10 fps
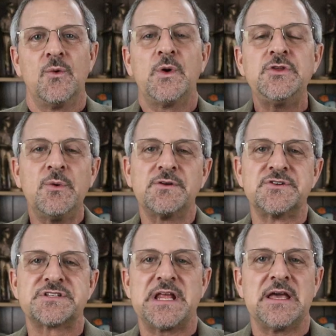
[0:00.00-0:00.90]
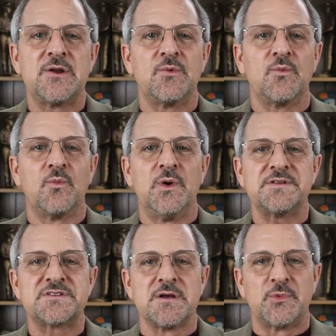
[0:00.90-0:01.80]
When you understand
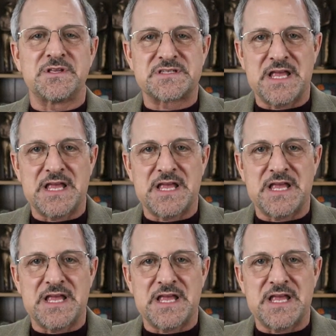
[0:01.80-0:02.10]
what someone is